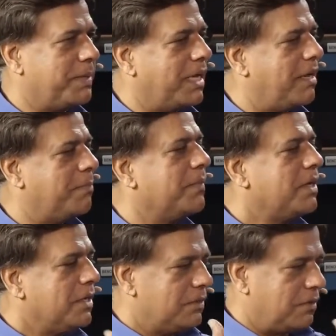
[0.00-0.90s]
would be up,
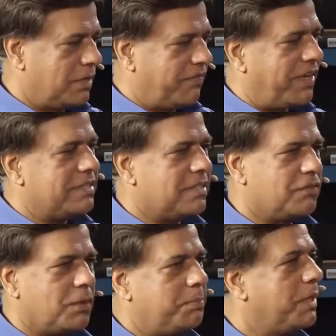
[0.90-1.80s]
your devices
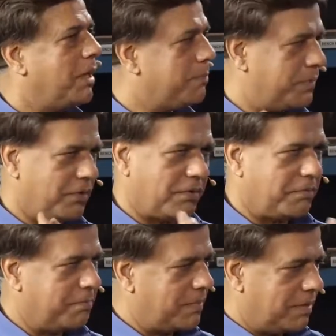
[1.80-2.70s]
would be up, your
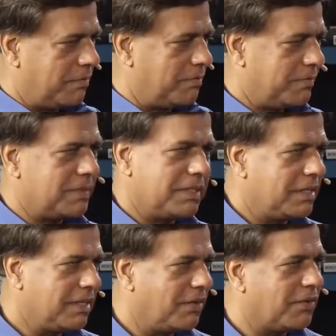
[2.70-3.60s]

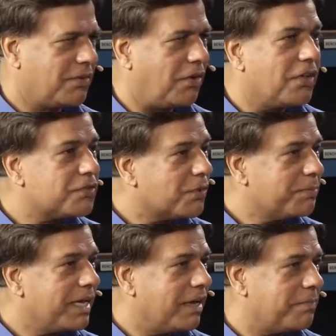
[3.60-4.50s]
calls would
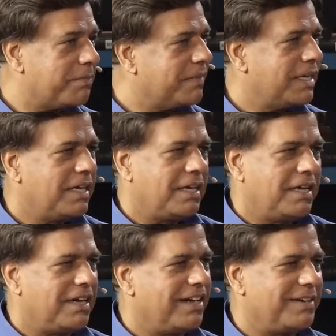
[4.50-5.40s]
be up.
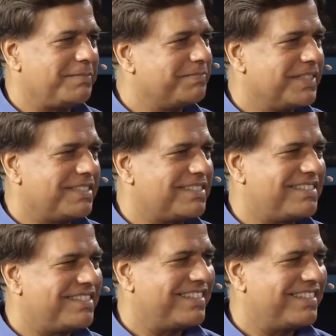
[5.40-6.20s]
It's,